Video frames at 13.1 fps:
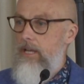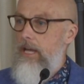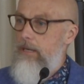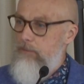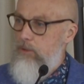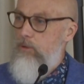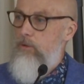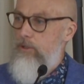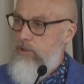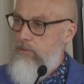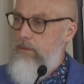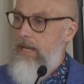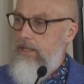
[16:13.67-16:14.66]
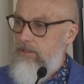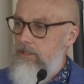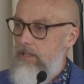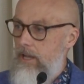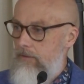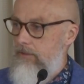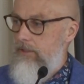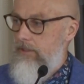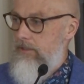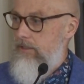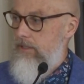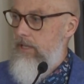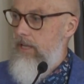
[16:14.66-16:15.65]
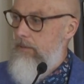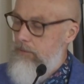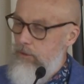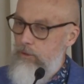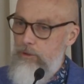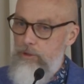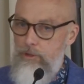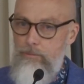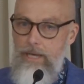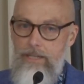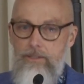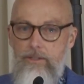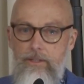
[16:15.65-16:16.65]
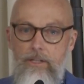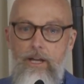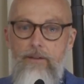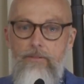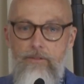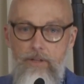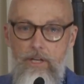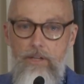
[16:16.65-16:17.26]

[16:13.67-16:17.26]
I'm calling you back to covenant. I'm calling you back to the love